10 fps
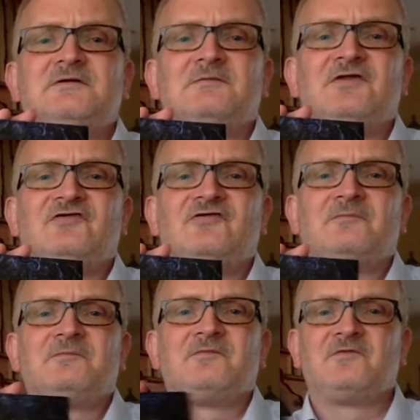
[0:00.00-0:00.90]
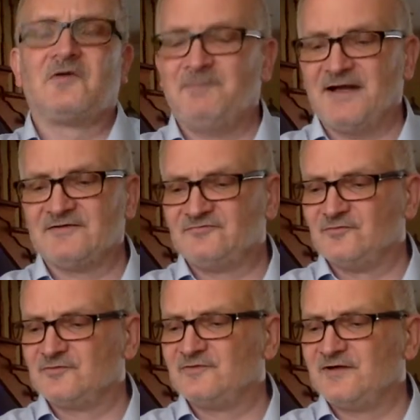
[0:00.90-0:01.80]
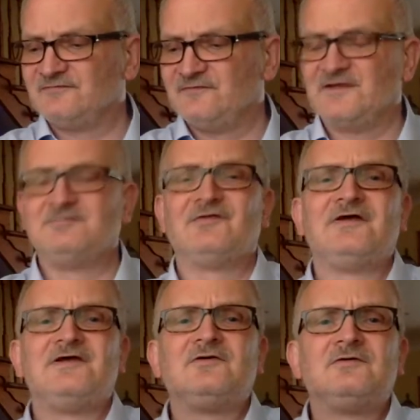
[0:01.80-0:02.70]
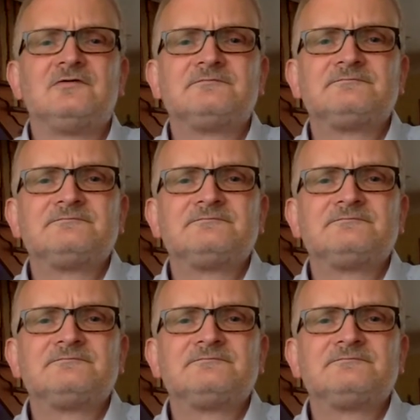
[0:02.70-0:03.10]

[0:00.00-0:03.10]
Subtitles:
He's got a band photograph in there, but there you go.